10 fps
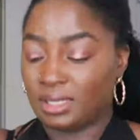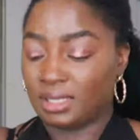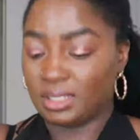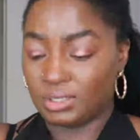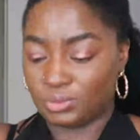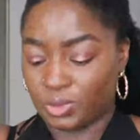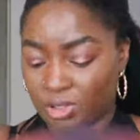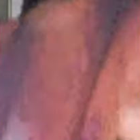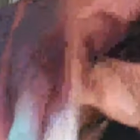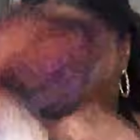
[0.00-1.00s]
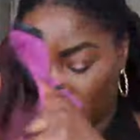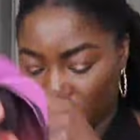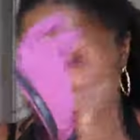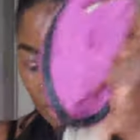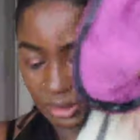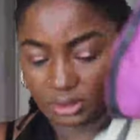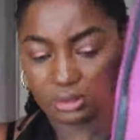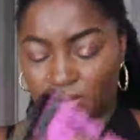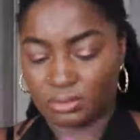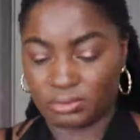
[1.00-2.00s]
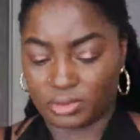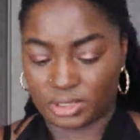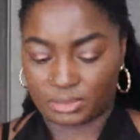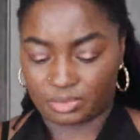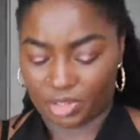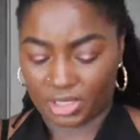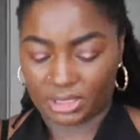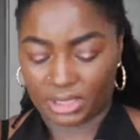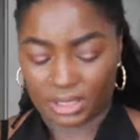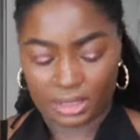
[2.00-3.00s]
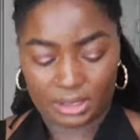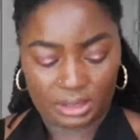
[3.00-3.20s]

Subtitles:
This was, what is the price tag?